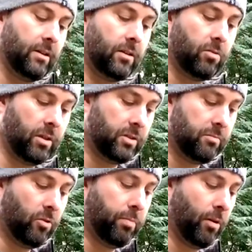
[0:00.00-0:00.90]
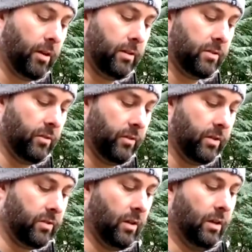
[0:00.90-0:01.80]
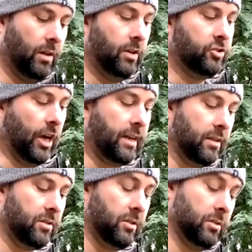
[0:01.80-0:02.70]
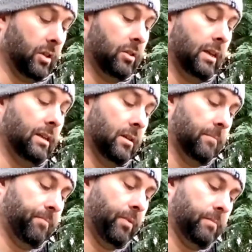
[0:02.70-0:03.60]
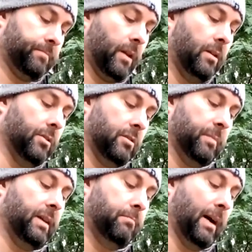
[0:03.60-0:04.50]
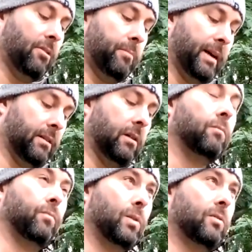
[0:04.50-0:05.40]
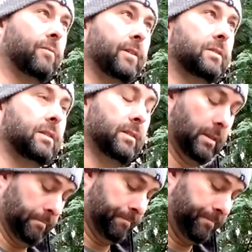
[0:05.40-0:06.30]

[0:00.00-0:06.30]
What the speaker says: are quite small pockets on this jacket, so you need a USB power pack that will fit in there.